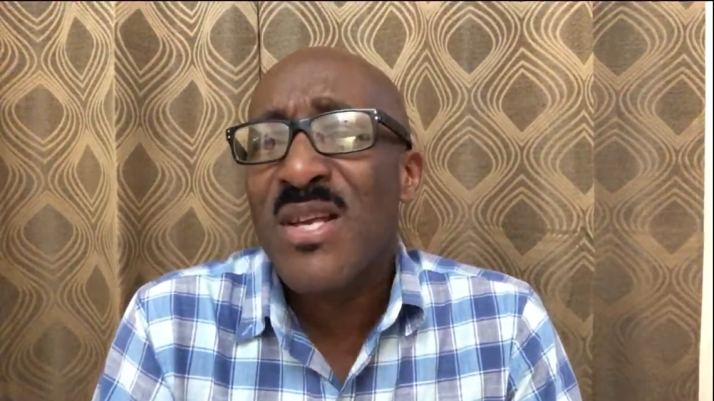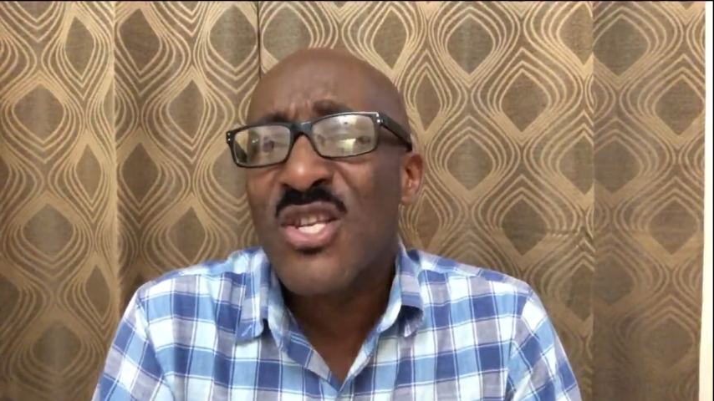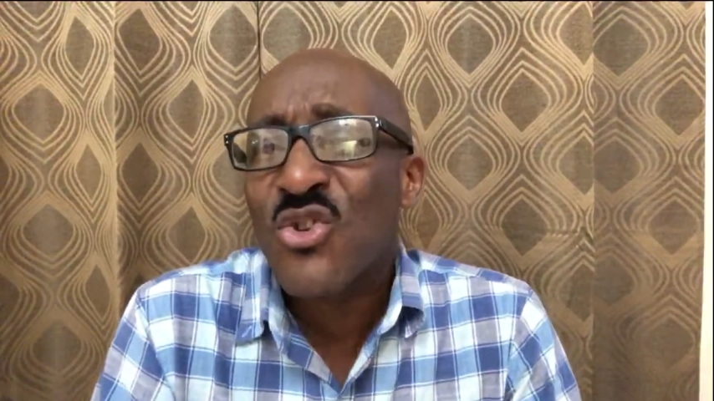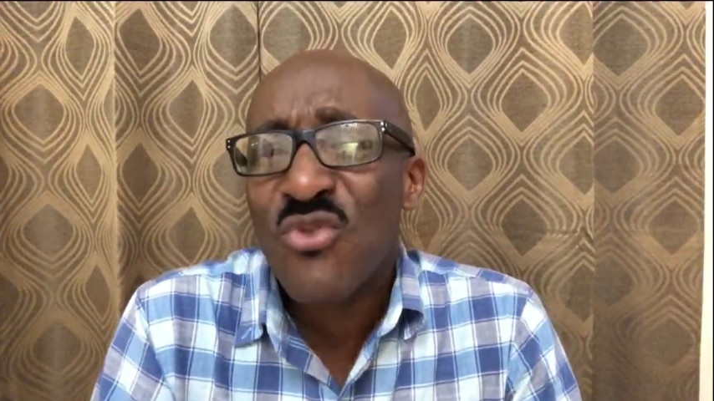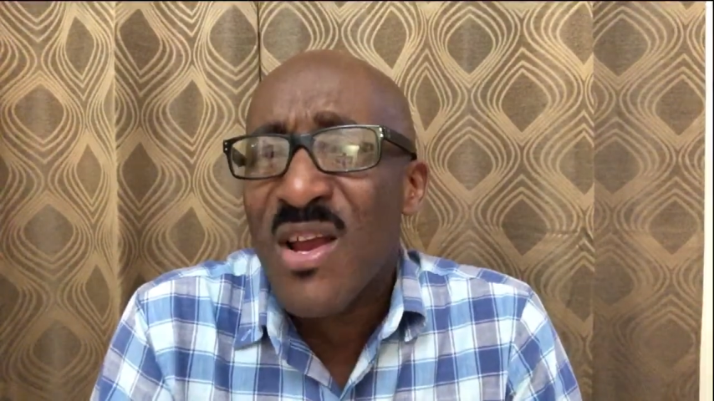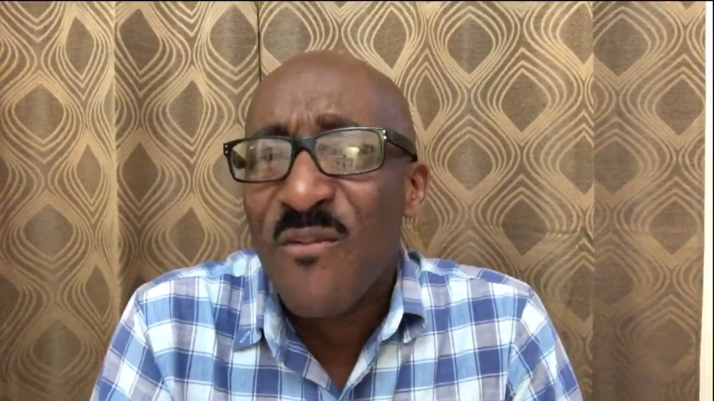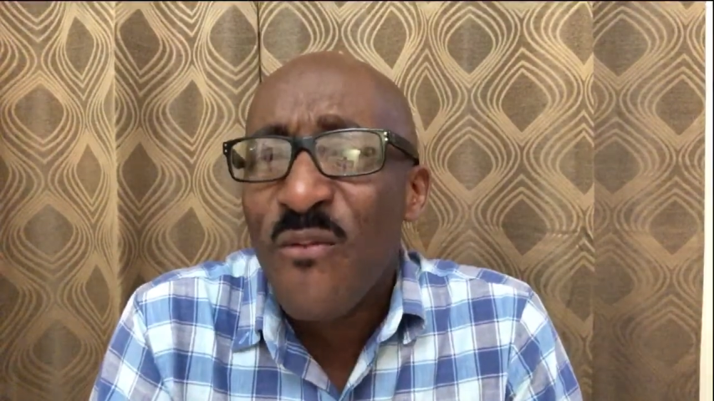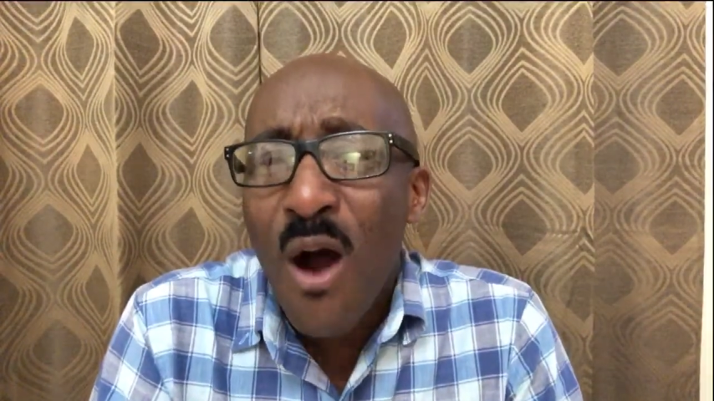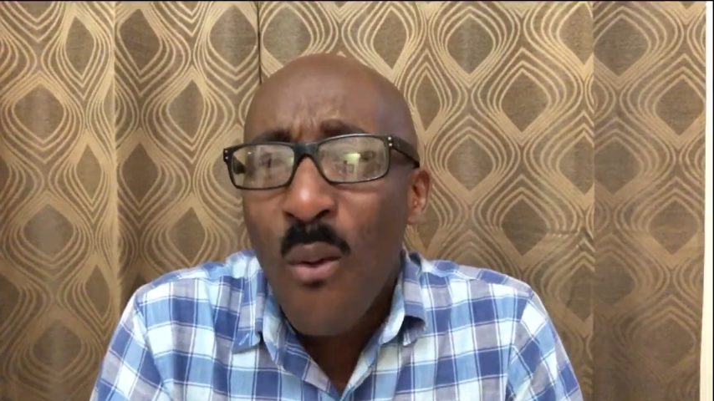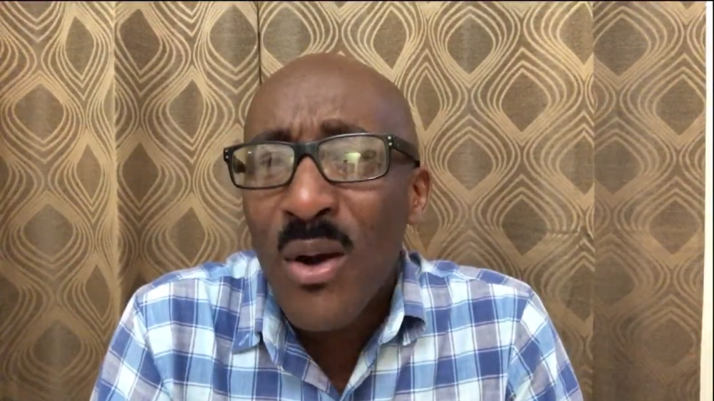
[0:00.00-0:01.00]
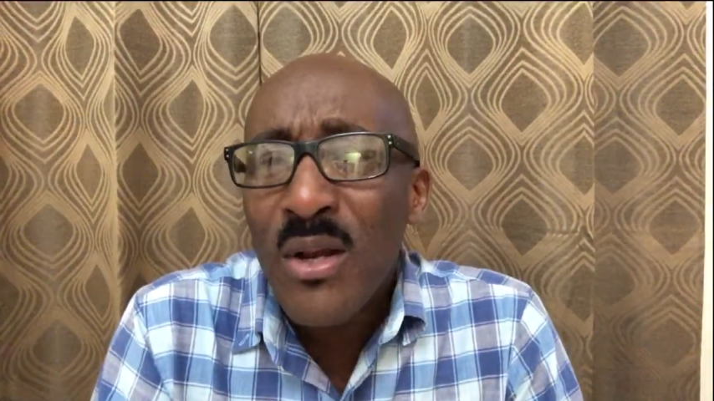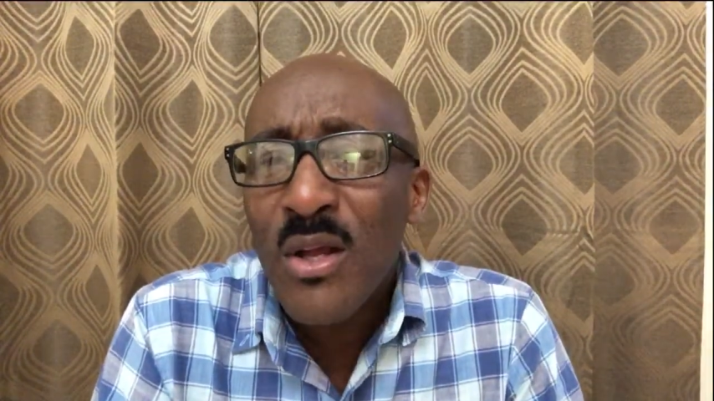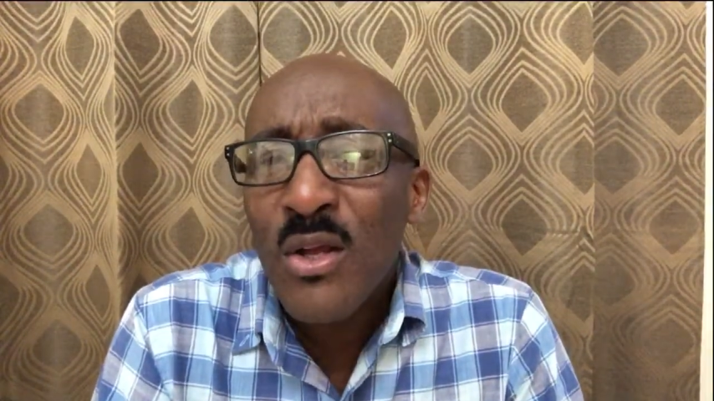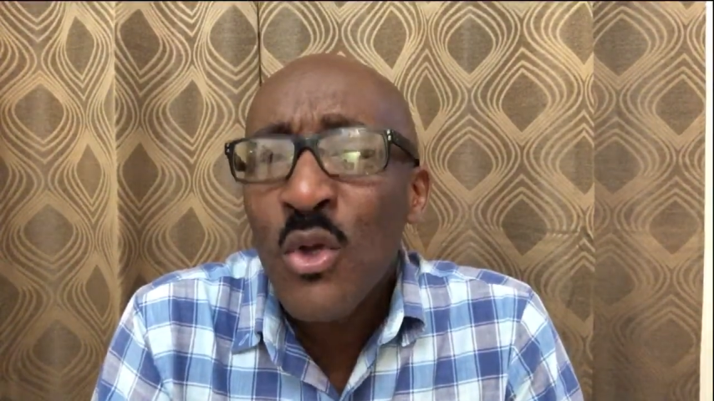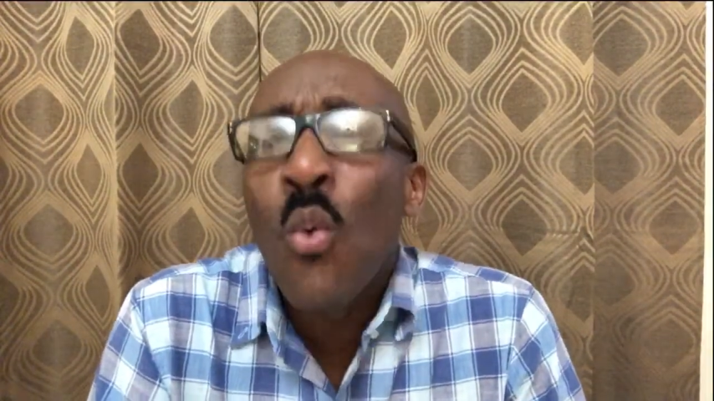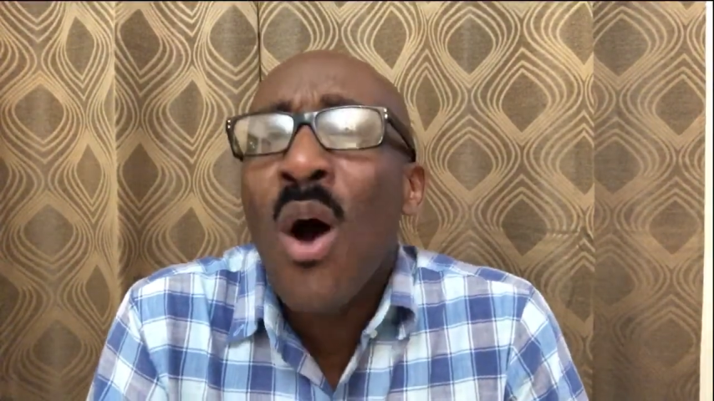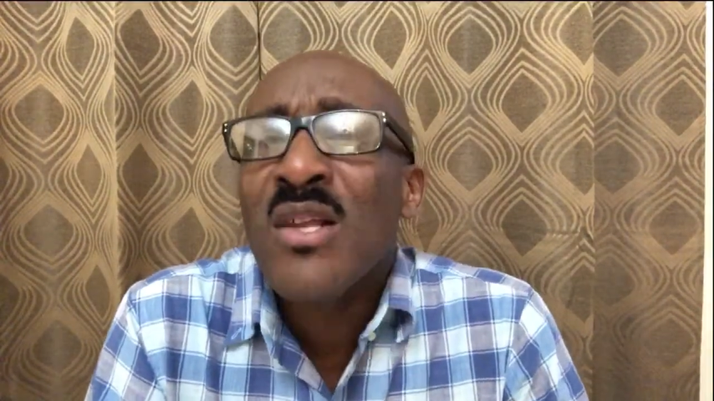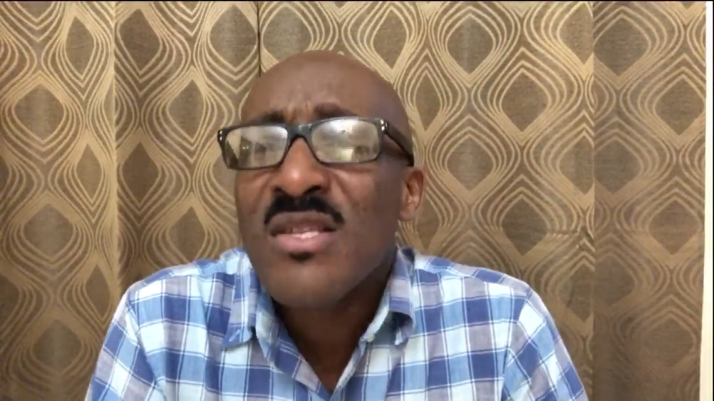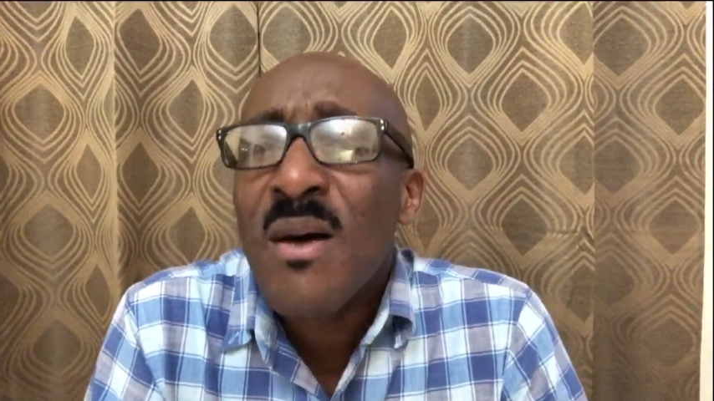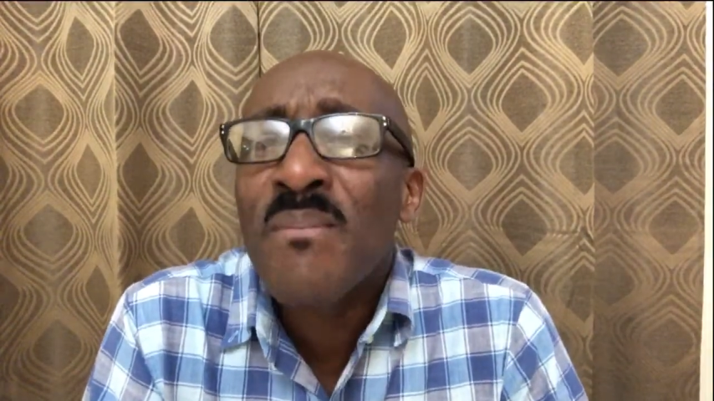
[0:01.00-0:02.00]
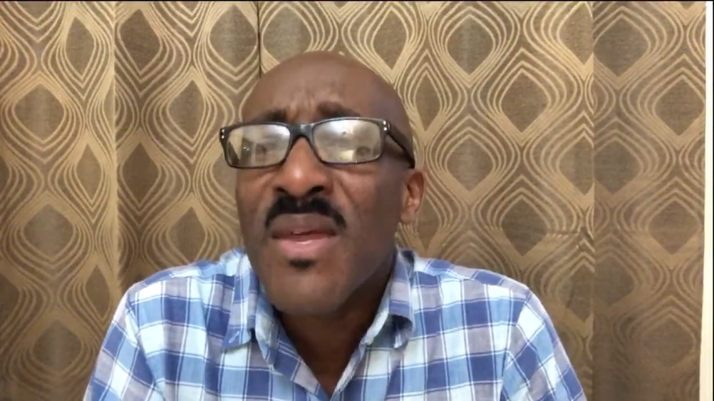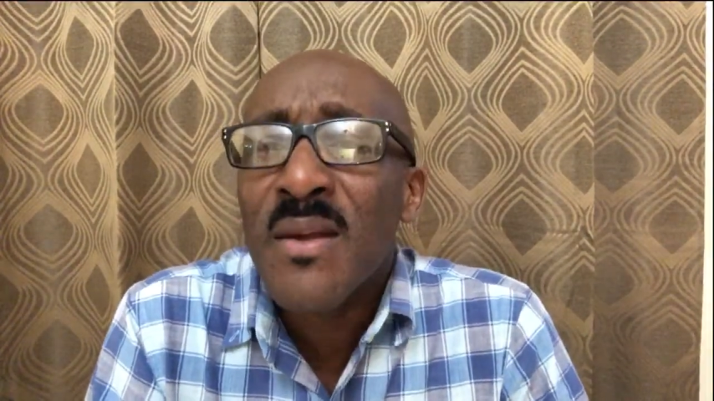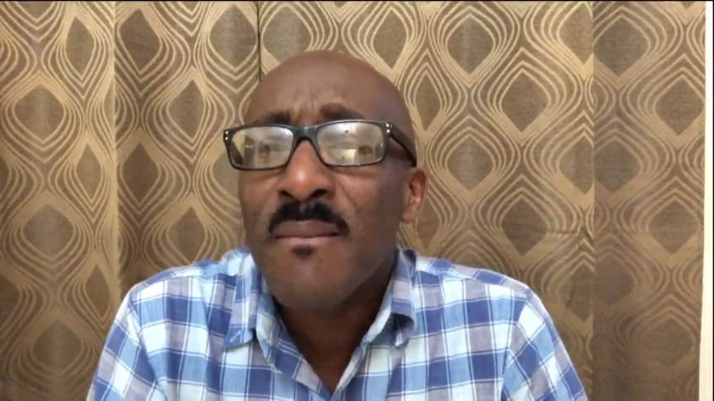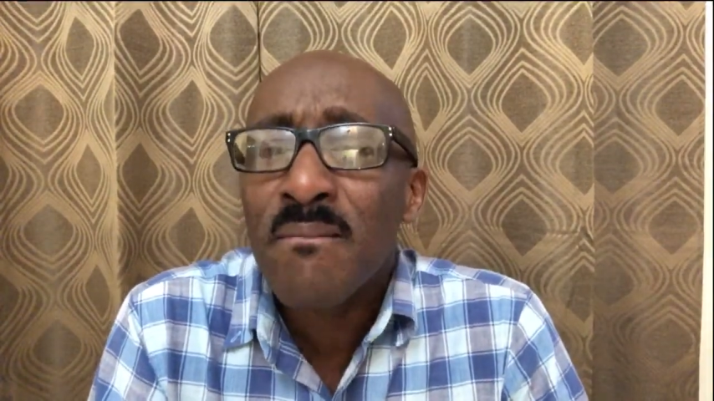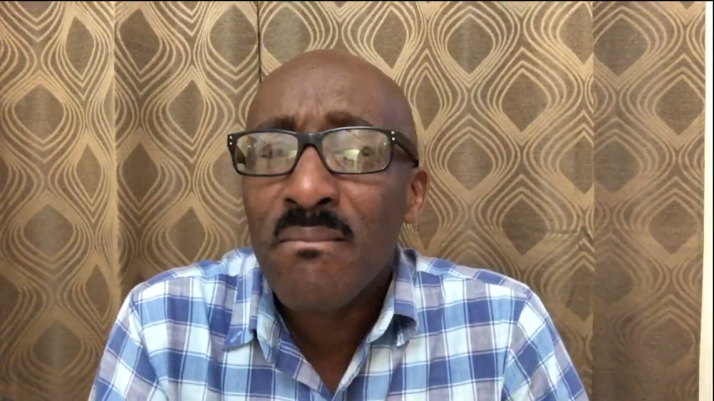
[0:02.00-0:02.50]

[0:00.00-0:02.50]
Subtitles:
straightforward. You want something.